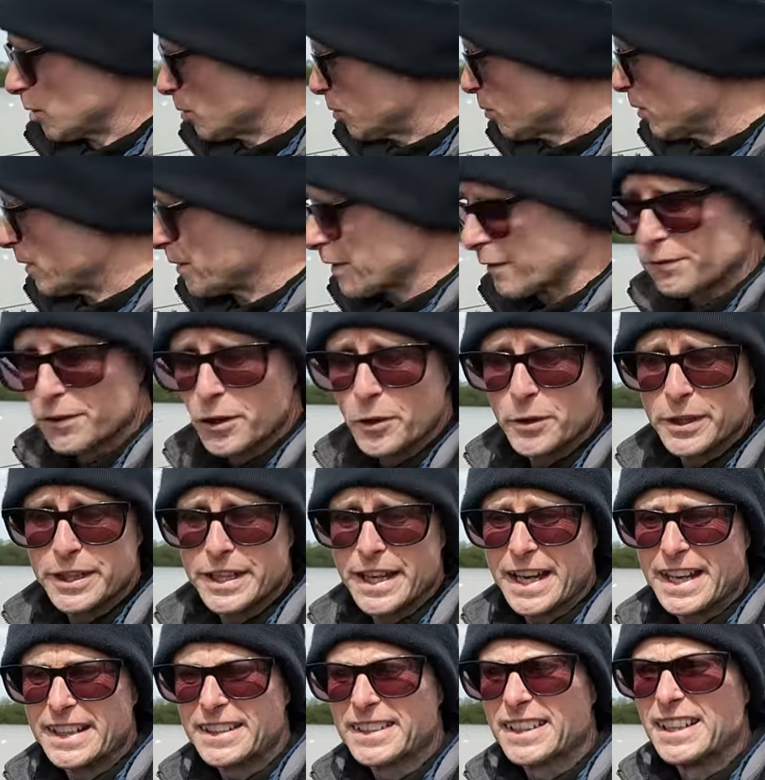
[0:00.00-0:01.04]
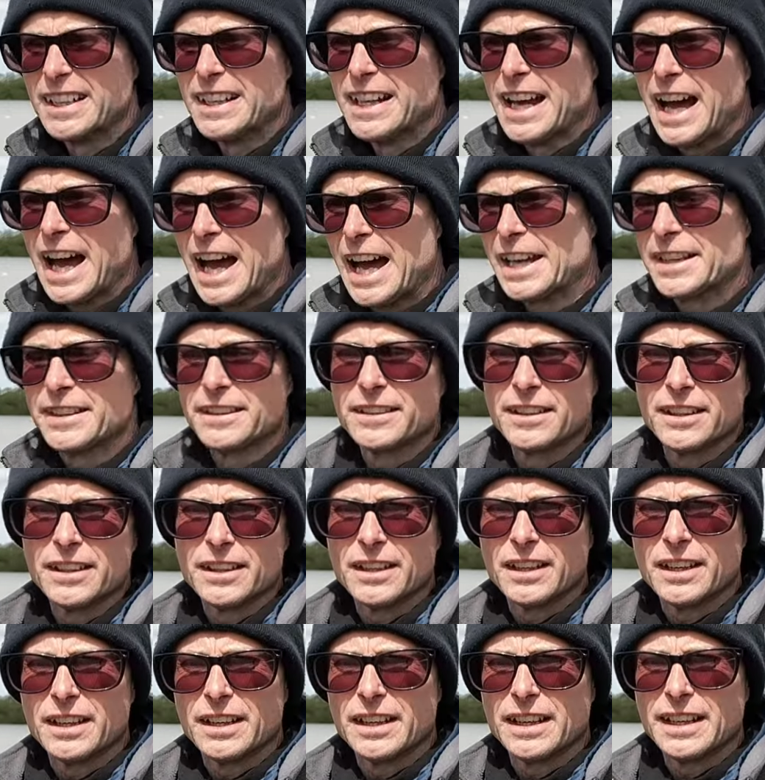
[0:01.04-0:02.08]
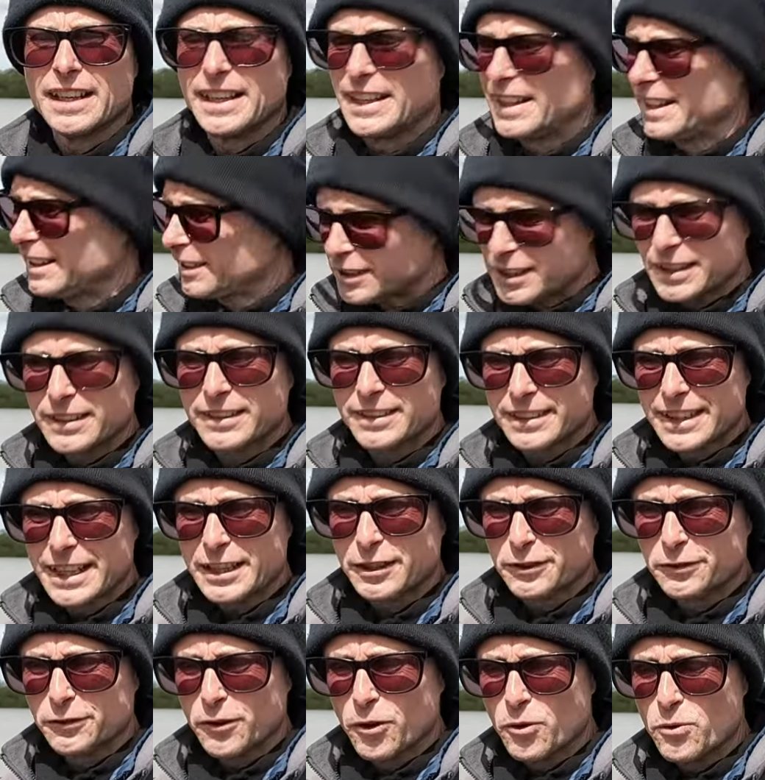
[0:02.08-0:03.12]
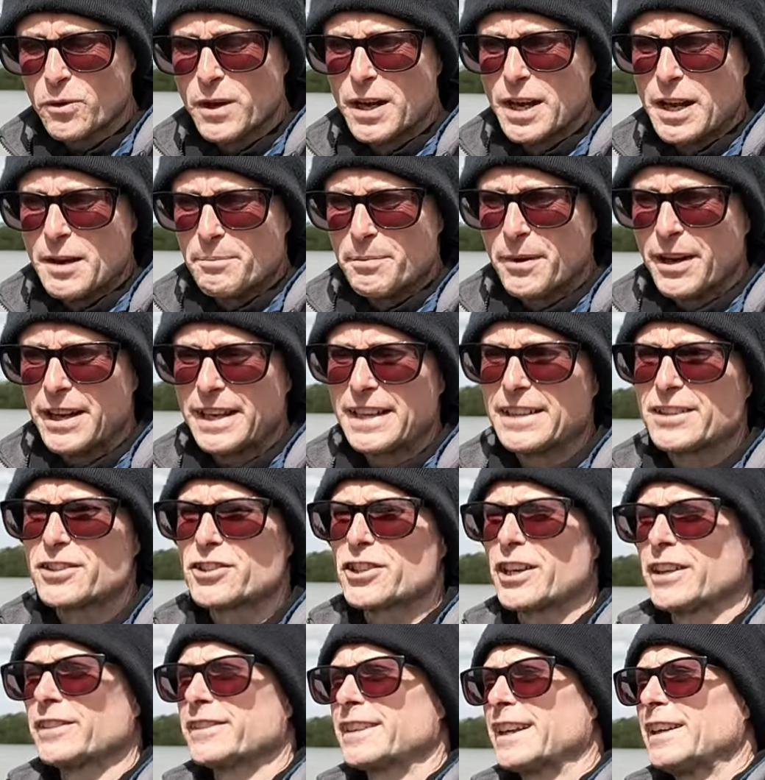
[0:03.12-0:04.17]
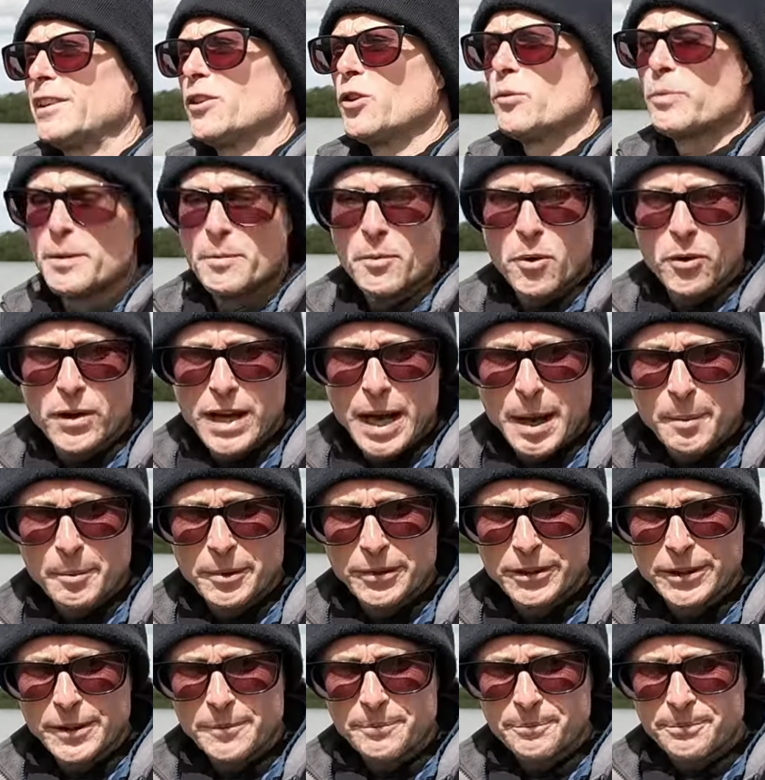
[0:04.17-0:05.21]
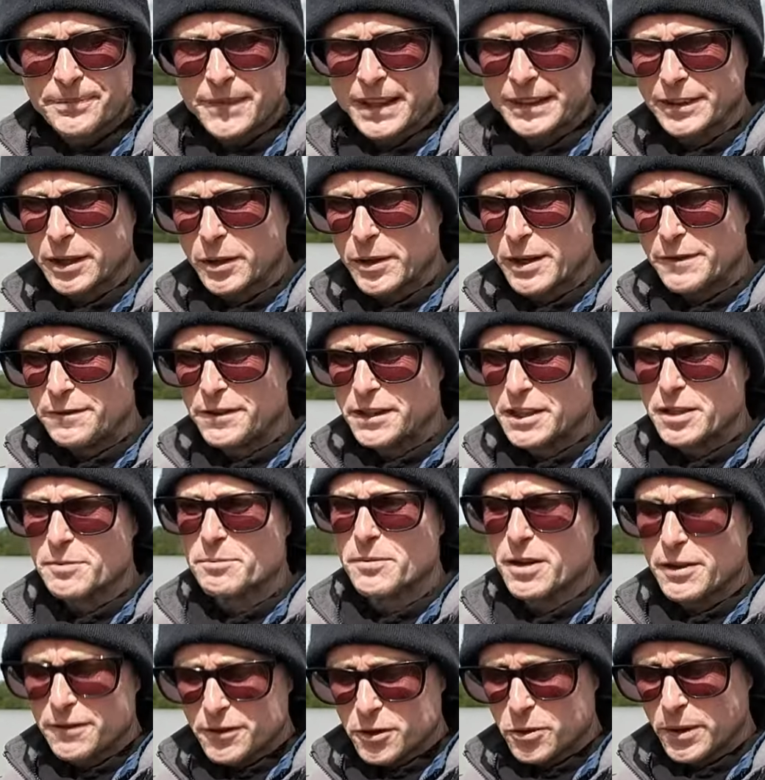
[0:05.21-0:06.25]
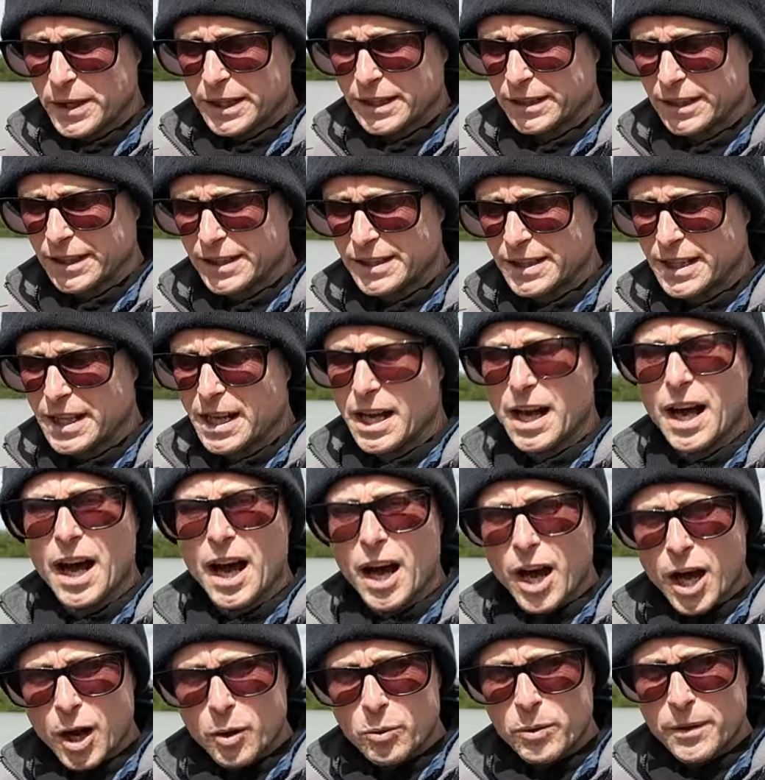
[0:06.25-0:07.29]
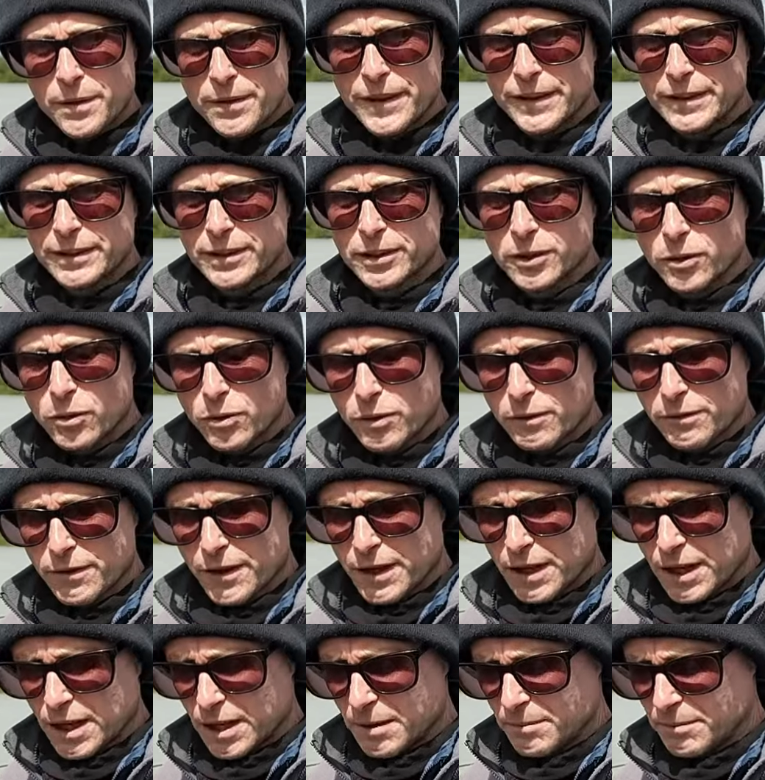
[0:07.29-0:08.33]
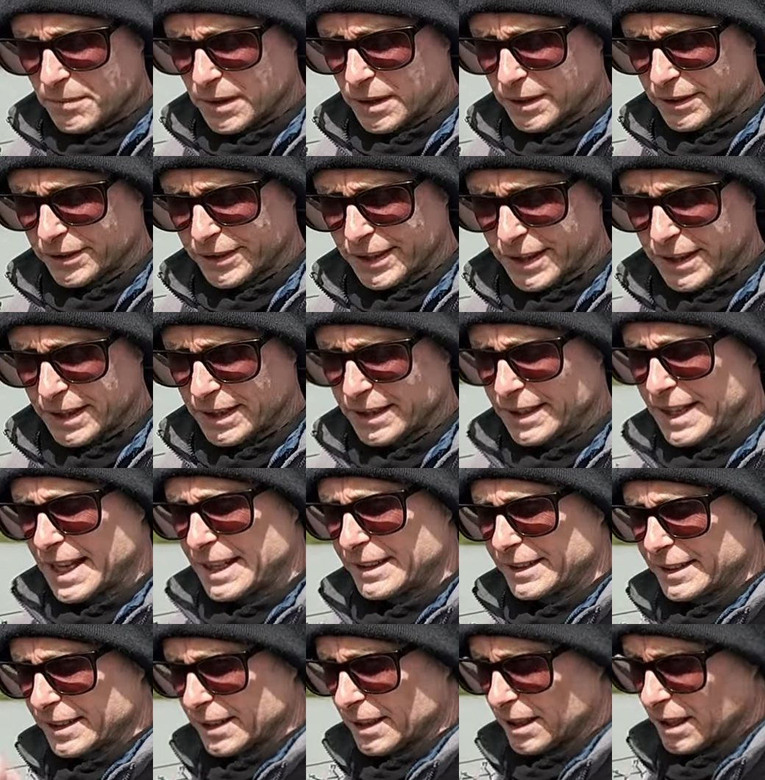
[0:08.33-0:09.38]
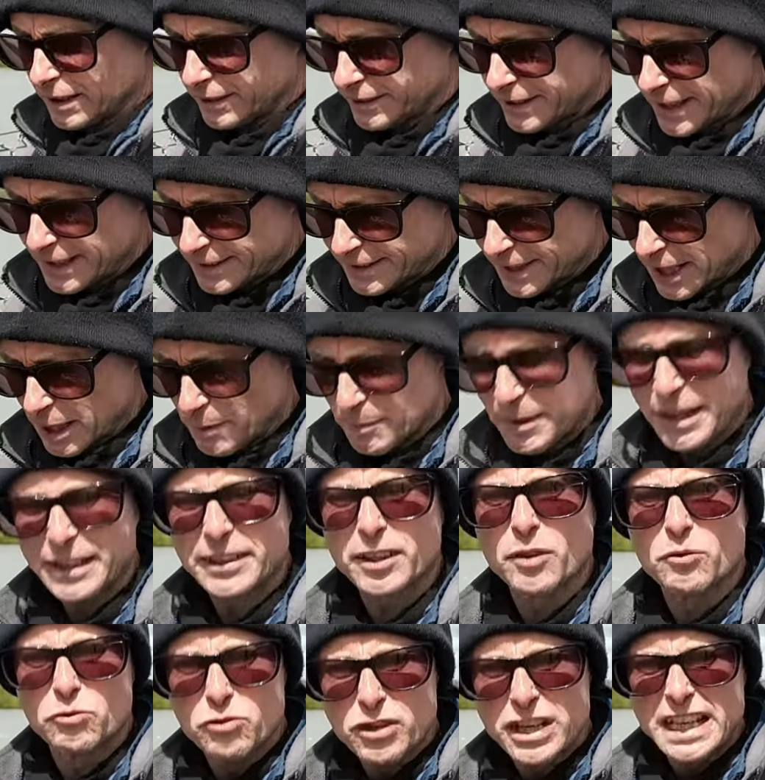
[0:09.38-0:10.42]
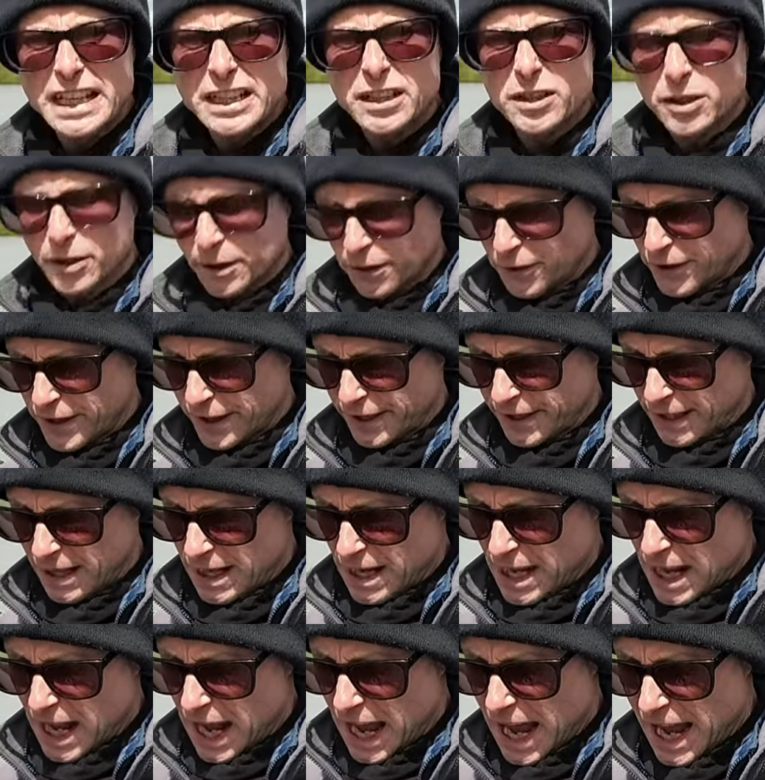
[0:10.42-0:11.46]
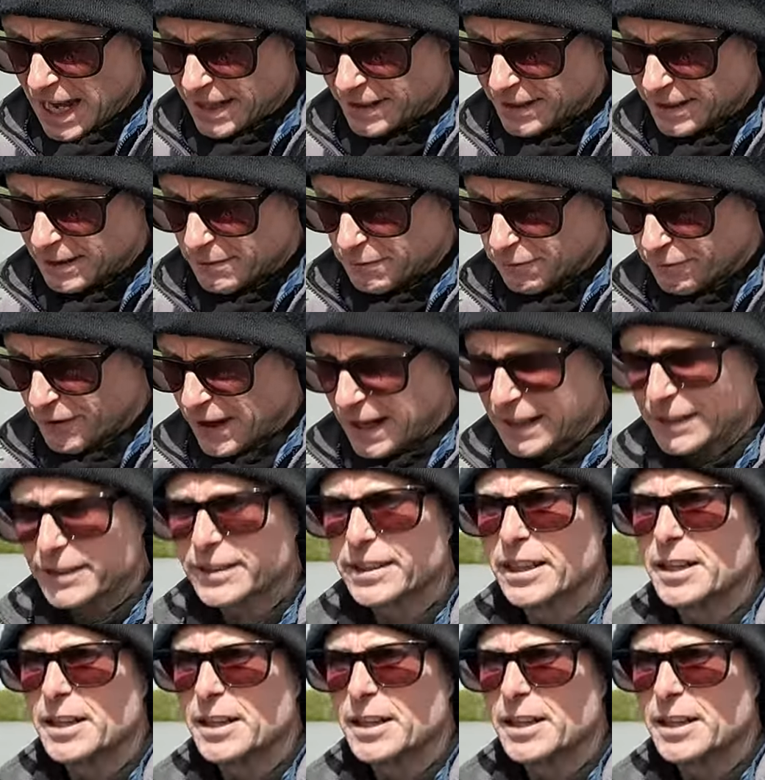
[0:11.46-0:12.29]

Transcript: with a fluid head, and it is successful, but it's just a little bit more cumbersome. So if you can move quickly with this sort of setup, that's a really good thing. And in fact,